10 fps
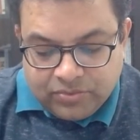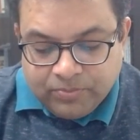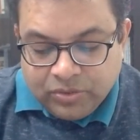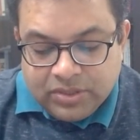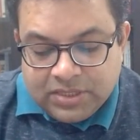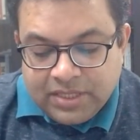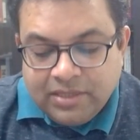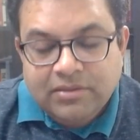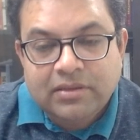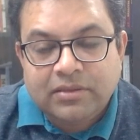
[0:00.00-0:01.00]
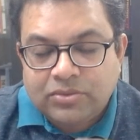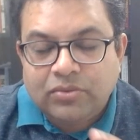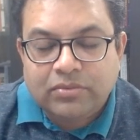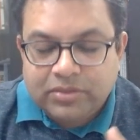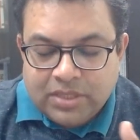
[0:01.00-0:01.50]
Buddha said, it, uh,
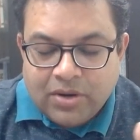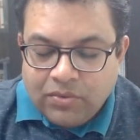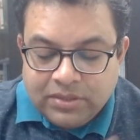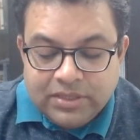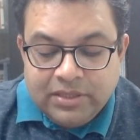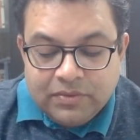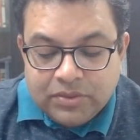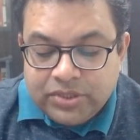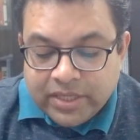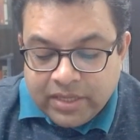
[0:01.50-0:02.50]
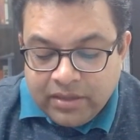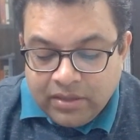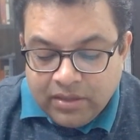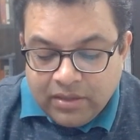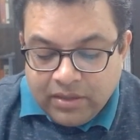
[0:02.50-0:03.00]
so Sarawala said, it was checking,
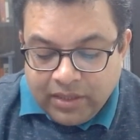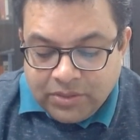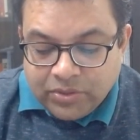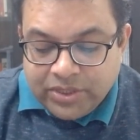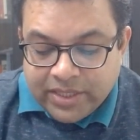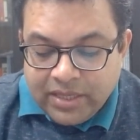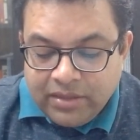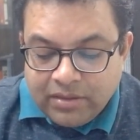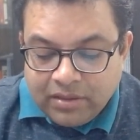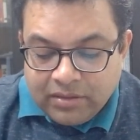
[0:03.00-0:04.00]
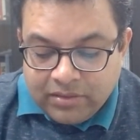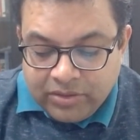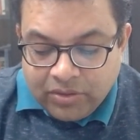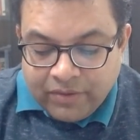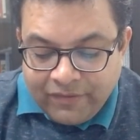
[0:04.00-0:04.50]
it's for checking
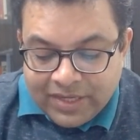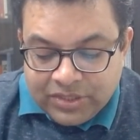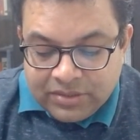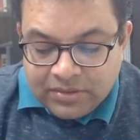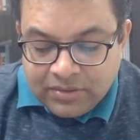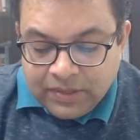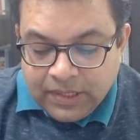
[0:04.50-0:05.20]
your reflection, sir.